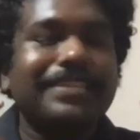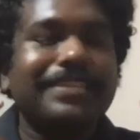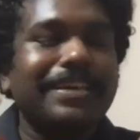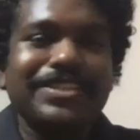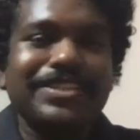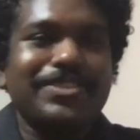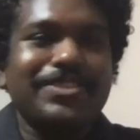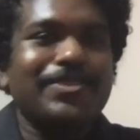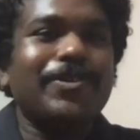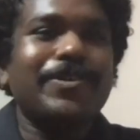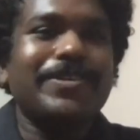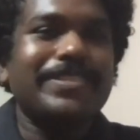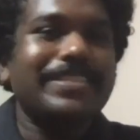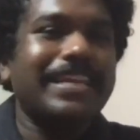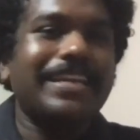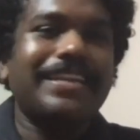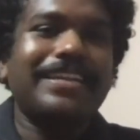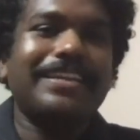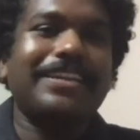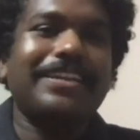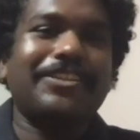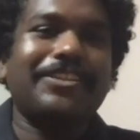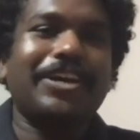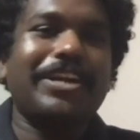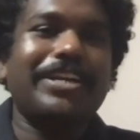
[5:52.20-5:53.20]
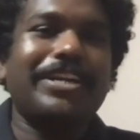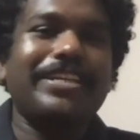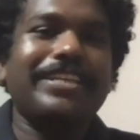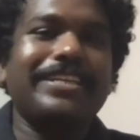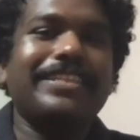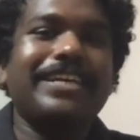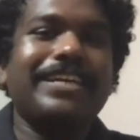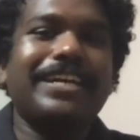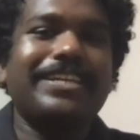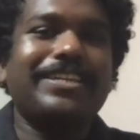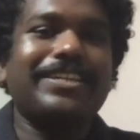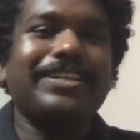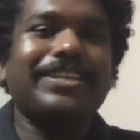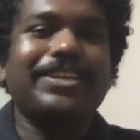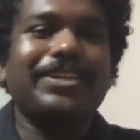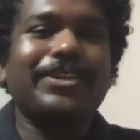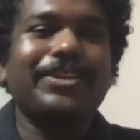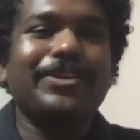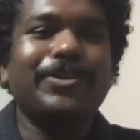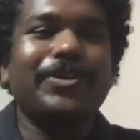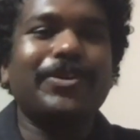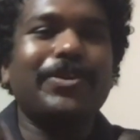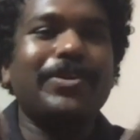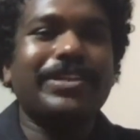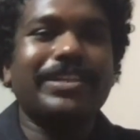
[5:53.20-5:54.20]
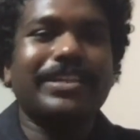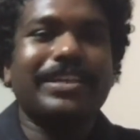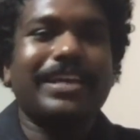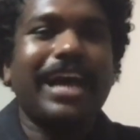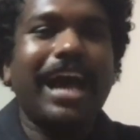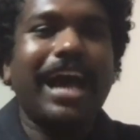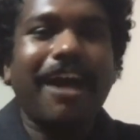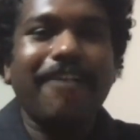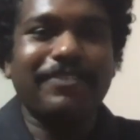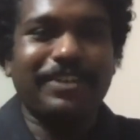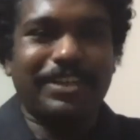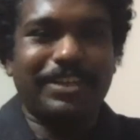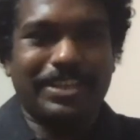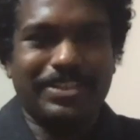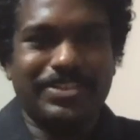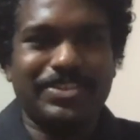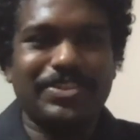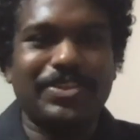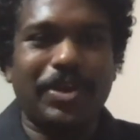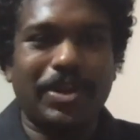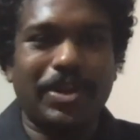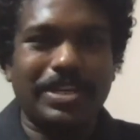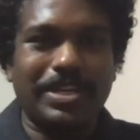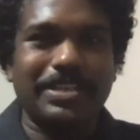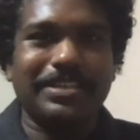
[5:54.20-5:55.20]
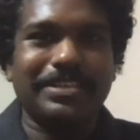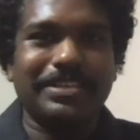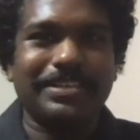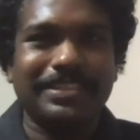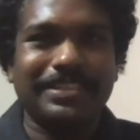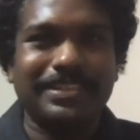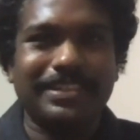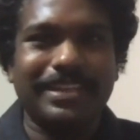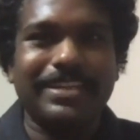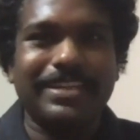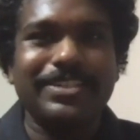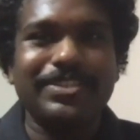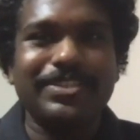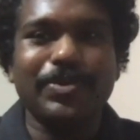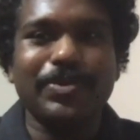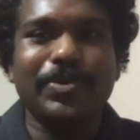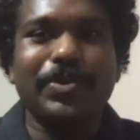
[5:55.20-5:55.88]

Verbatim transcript: there is no central authority that you don't have trust on, right?